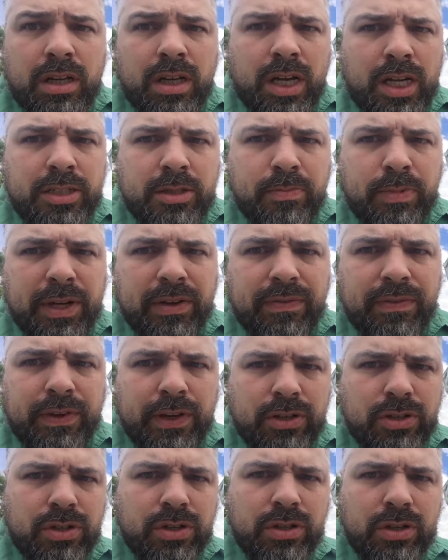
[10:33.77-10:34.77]
That's a big
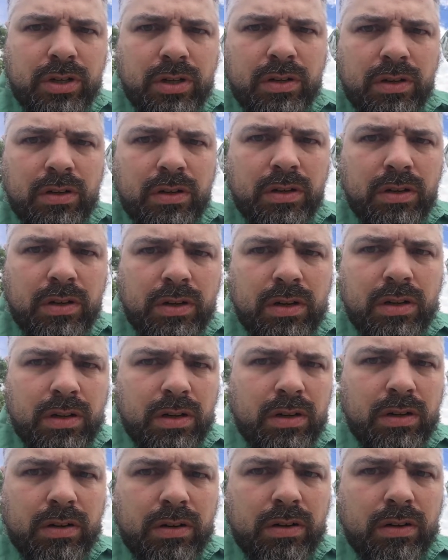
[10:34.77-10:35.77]
fish.
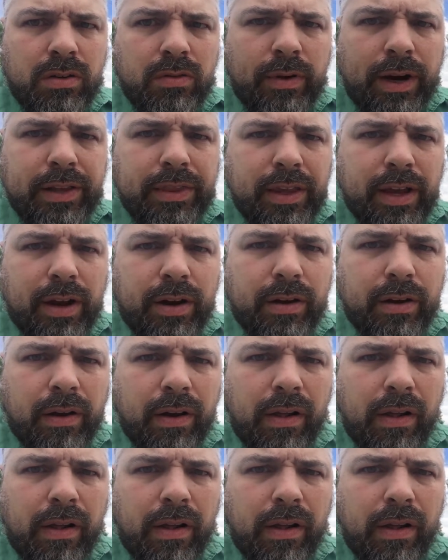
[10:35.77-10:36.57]
Right there.